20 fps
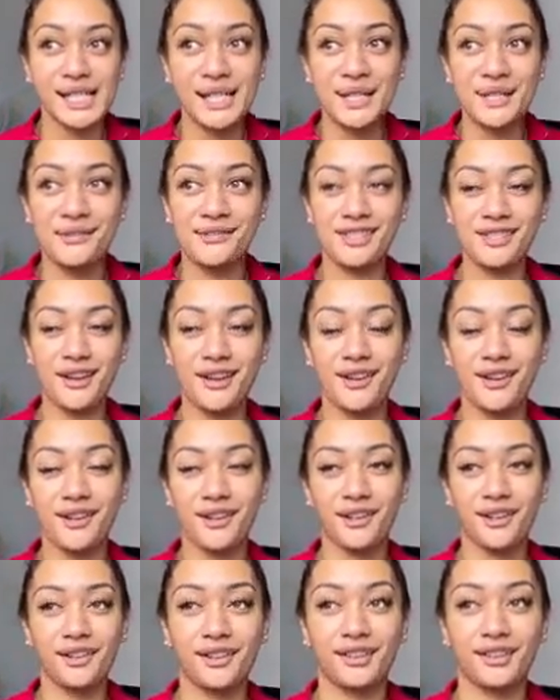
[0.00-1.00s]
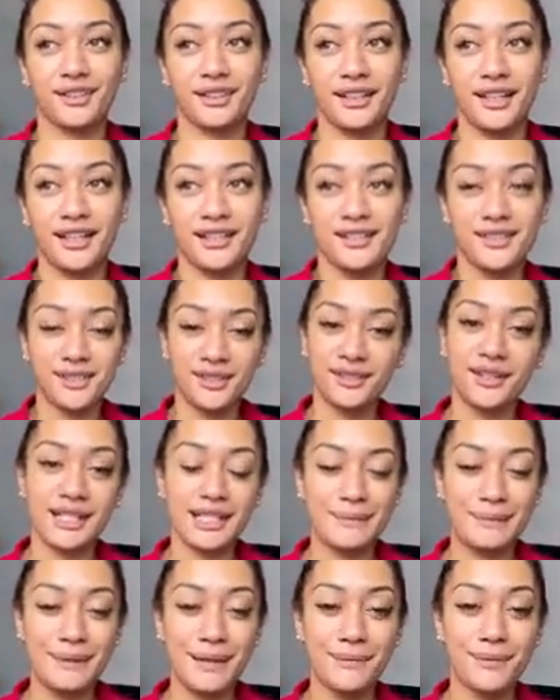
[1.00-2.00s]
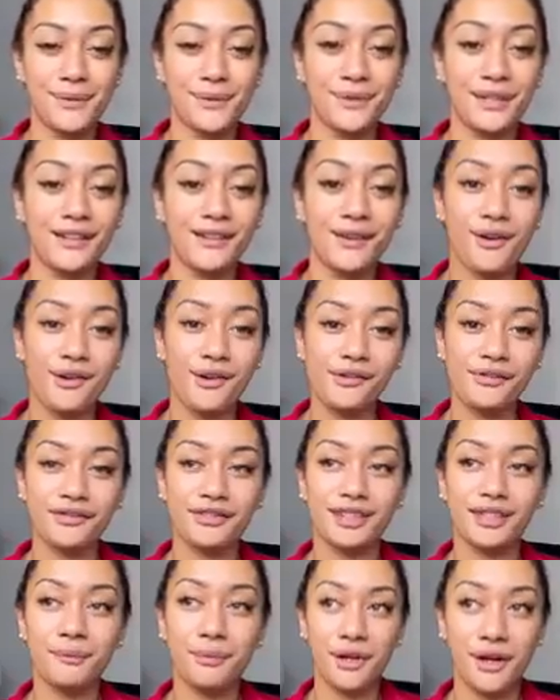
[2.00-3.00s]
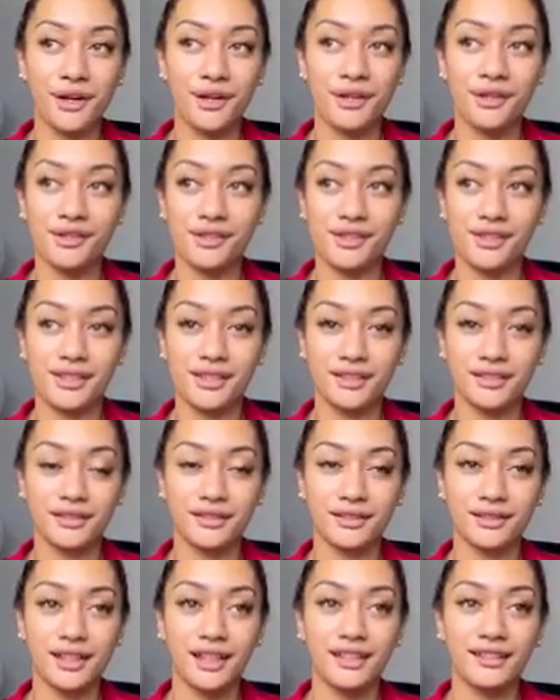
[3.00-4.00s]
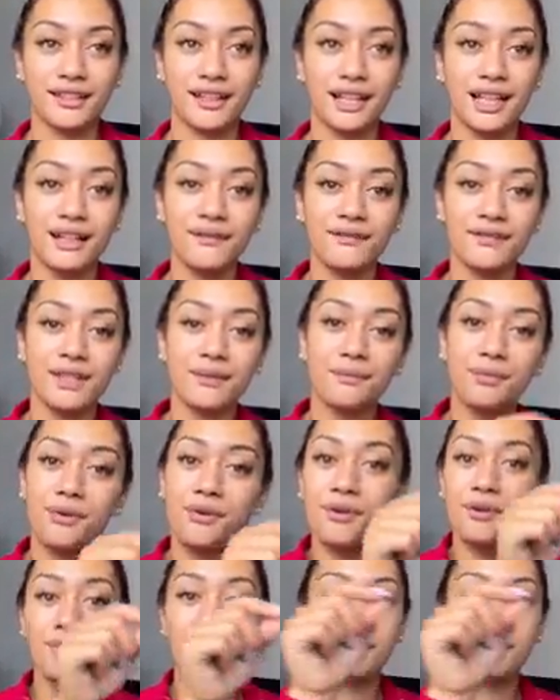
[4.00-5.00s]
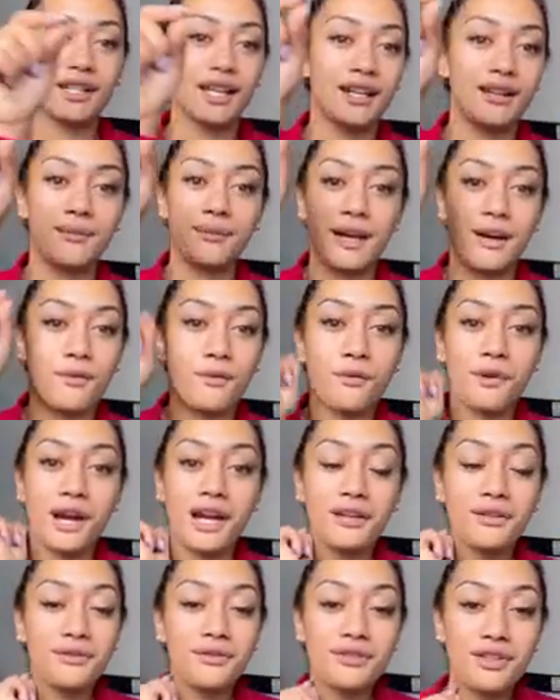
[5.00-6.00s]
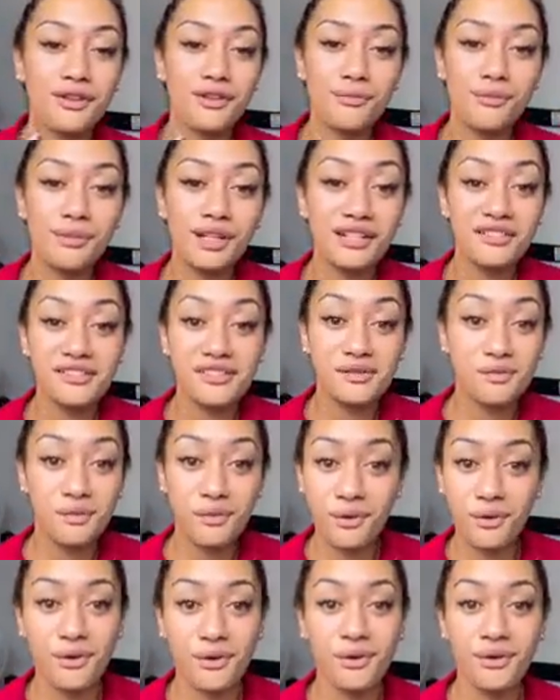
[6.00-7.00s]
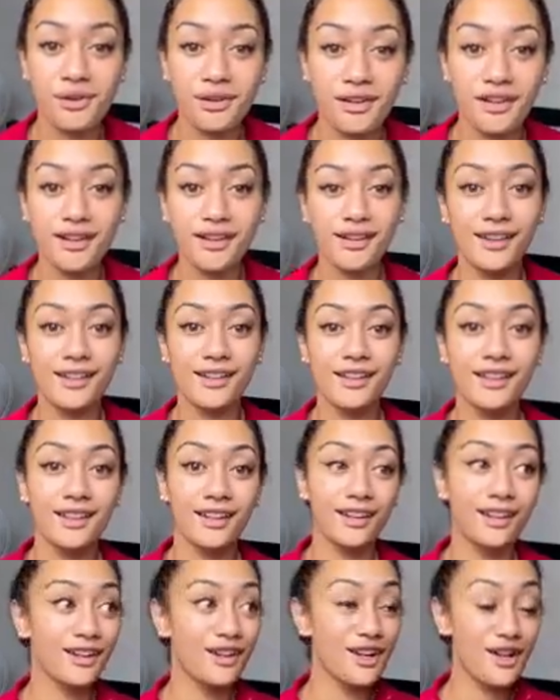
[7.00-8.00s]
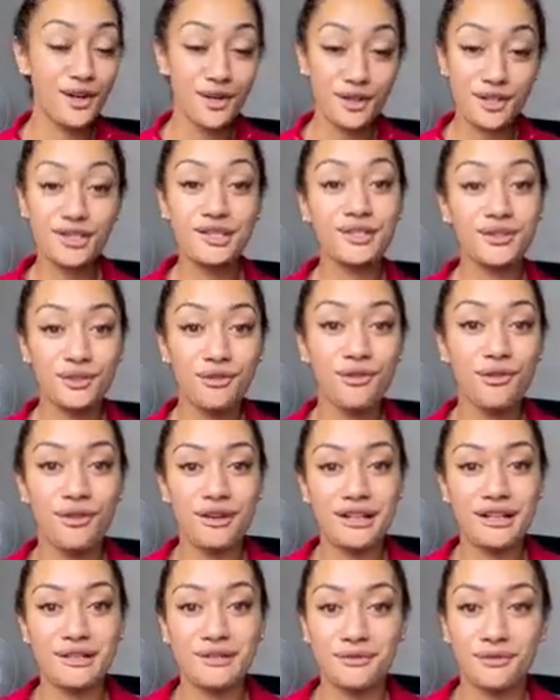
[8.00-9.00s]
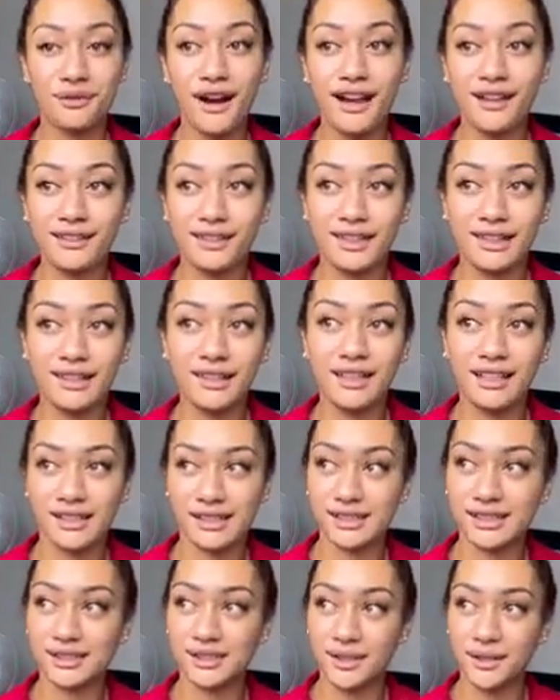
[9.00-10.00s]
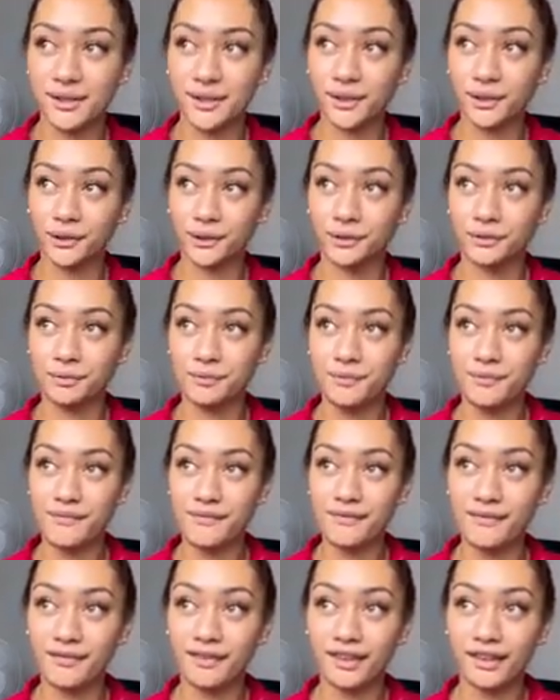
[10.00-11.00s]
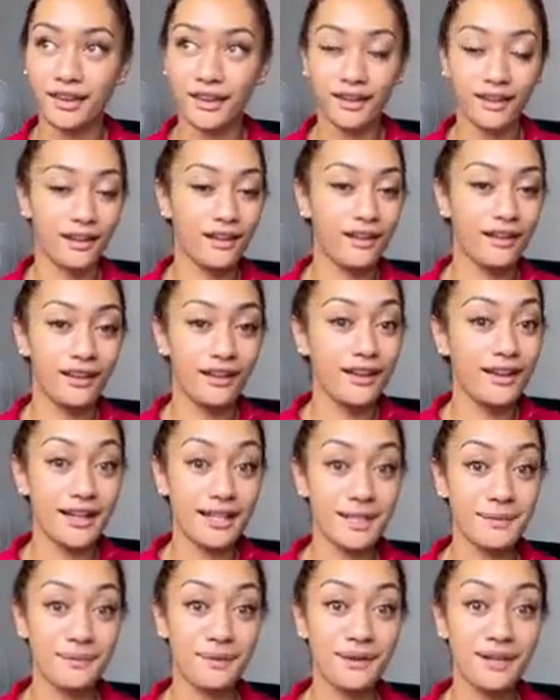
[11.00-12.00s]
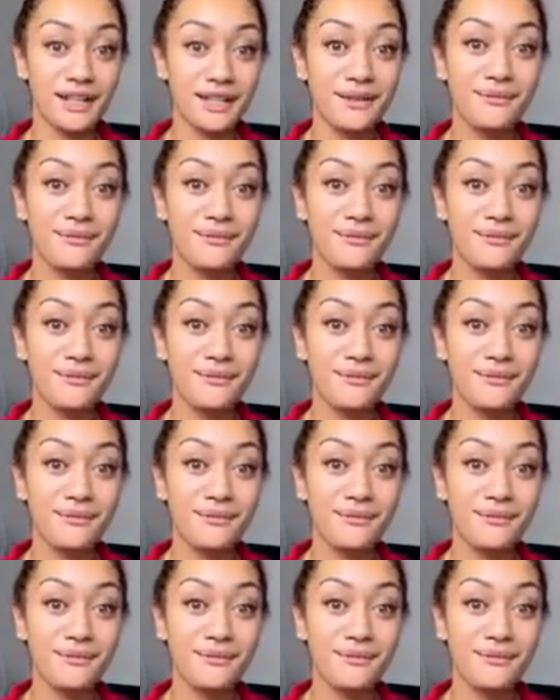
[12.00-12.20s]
So as soon as people get off the boat, they leave the port in about 1 or 2 minutes walk. Her store is right there, so it's pretty